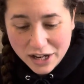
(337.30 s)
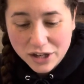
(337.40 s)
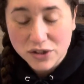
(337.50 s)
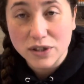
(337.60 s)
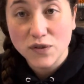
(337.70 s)

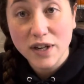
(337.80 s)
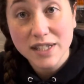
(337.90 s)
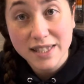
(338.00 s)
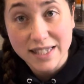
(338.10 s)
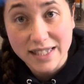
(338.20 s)
So as far
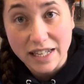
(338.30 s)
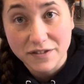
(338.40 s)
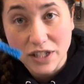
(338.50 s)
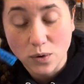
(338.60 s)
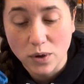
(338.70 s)
as the
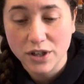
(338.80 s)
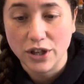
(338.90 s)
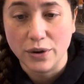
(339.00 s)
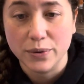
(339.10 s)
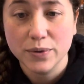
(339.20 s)
safety cord
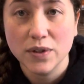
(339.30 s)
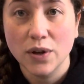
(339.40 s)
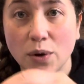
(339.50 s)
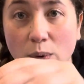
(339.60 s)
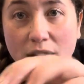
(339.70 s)
goes,
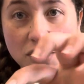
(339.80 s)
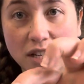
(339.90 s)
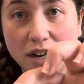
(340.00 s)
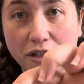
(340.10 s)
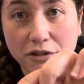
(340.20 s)
we're actually
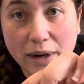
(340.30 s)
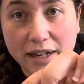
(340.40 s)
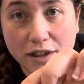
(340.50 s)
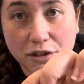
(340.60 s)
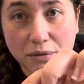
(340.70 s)
gonna thread
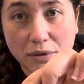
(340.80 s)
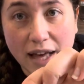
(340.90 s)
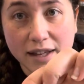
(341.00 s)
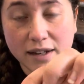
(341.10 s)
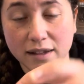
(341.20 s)
it through
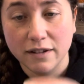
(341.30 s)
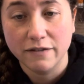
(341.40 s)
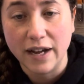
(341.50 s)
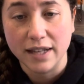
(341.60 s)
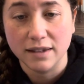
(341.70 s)
that
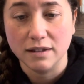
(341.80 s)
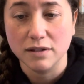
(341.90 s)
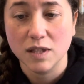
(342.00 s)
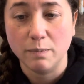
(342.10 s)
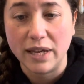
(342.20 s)
fine little
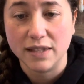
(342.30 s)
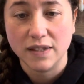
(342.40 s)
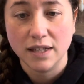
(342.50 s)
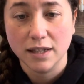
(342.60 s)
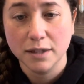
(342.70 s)
space
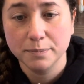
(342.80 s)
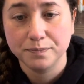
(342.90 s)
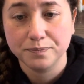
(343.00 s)
here.